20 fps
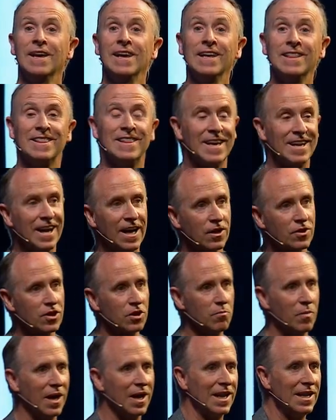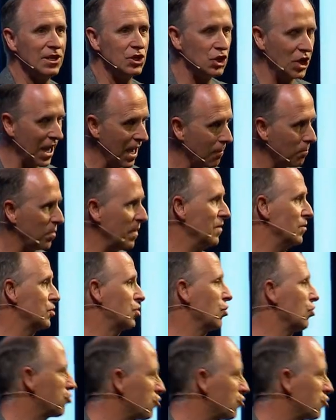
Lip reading: that ultimately champions those